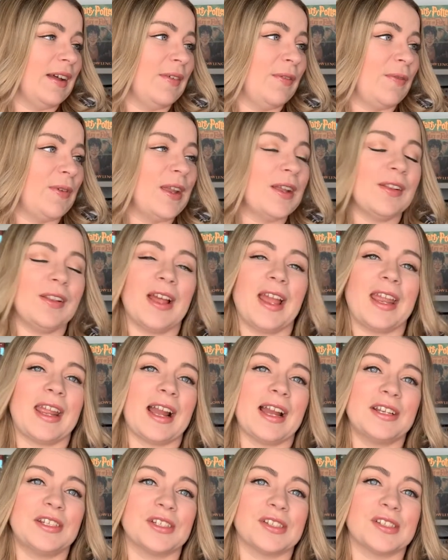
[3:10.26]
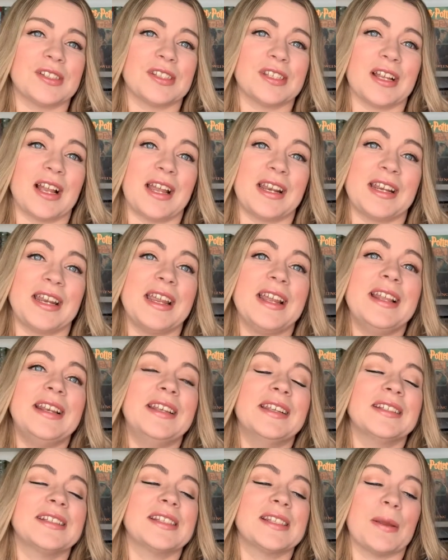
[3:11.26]
feel like I
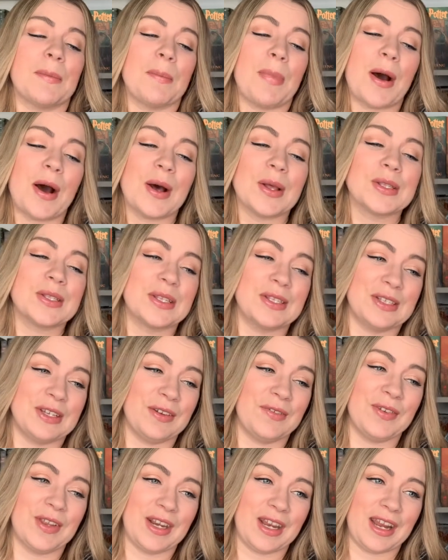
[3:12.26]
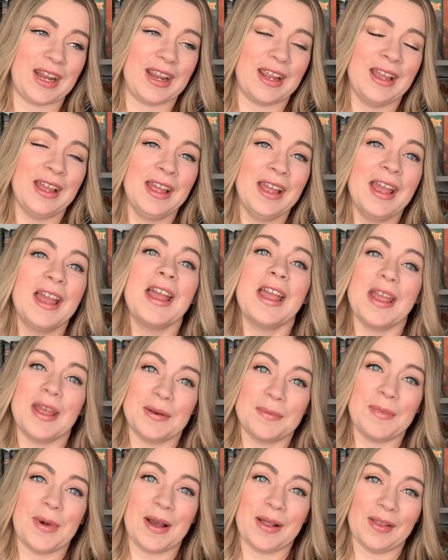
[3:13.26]
need some positivity
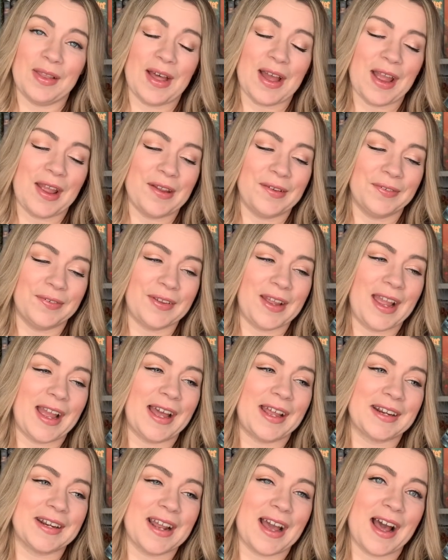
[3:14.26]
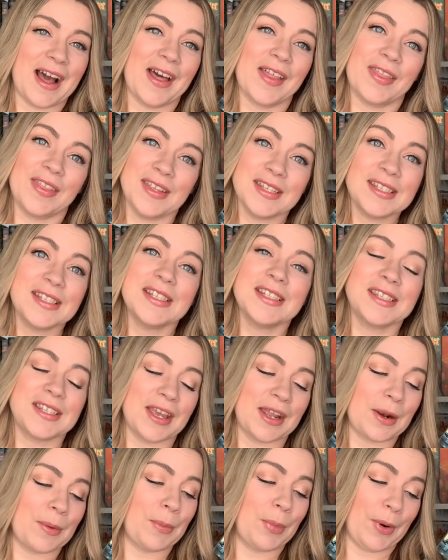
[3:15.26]
in my life, and this is
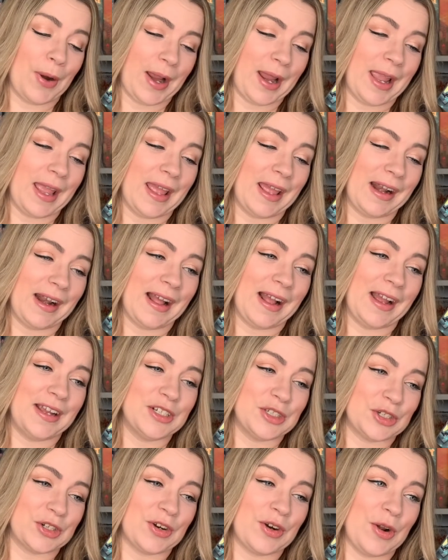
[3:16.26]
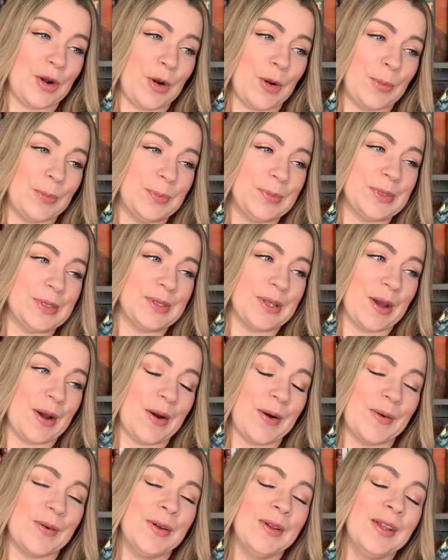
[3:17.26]
gonna bring it, I sure hope.
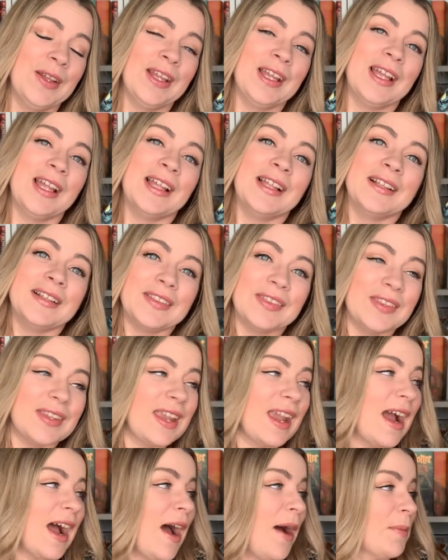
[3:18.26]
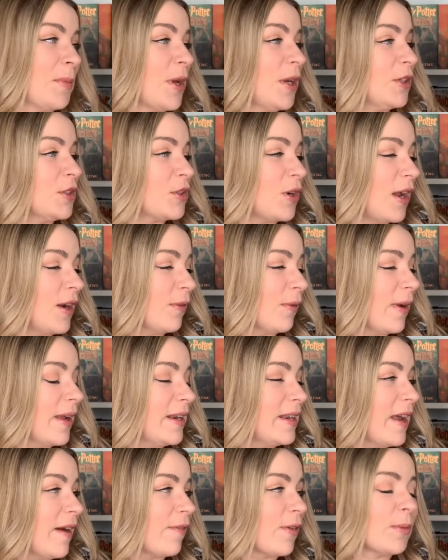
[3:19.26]
So yeah, I'm gonna try to
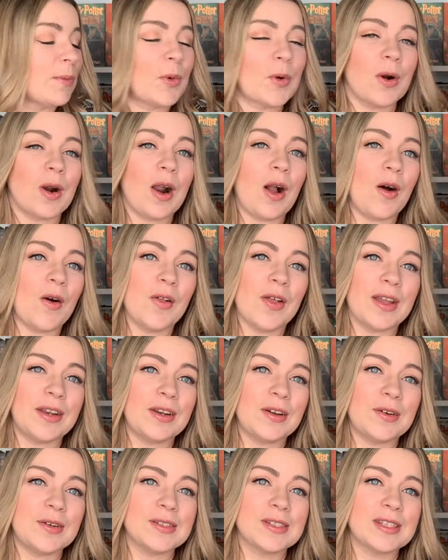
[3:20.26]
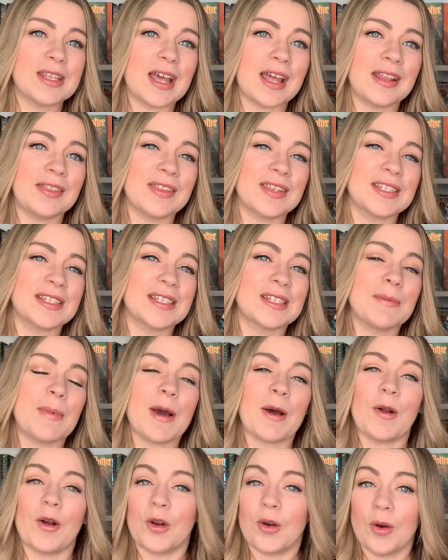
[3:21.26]
read Nevermore. All I know is that this is
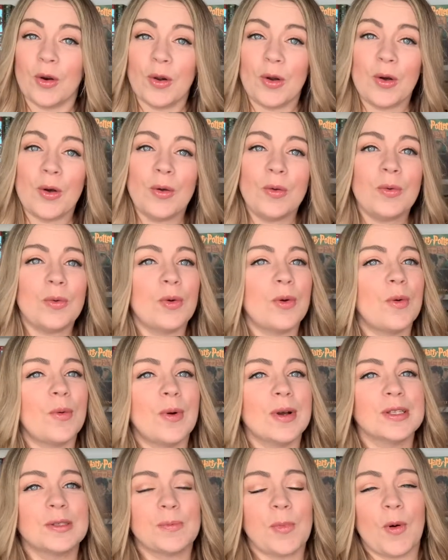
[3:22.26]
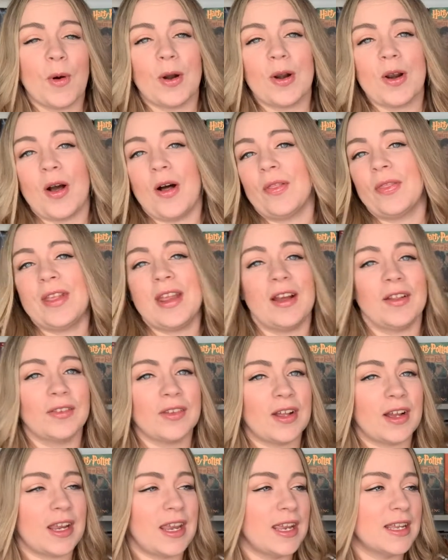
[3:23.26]
about a girl who was born on the
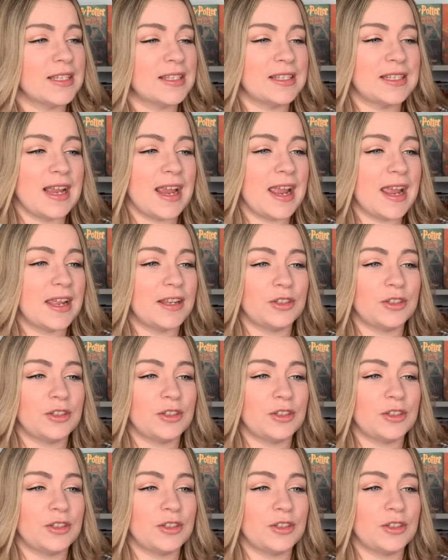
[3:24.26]
unluckiest day